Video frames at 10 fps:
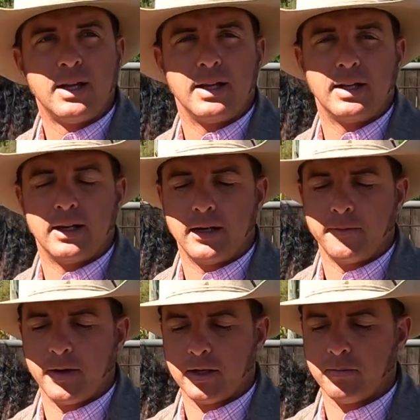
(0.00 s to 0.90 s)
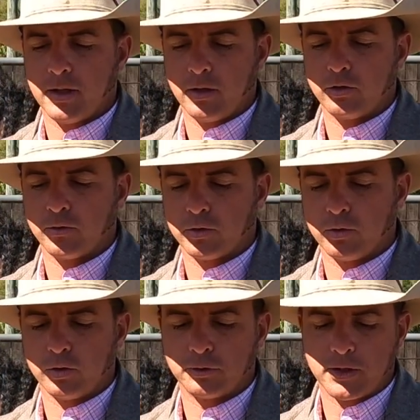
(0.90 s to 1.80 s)
it can be a useful
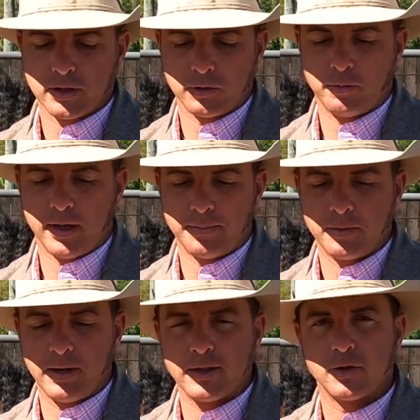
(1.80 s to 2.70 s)
tool, especially as we pick up the pace.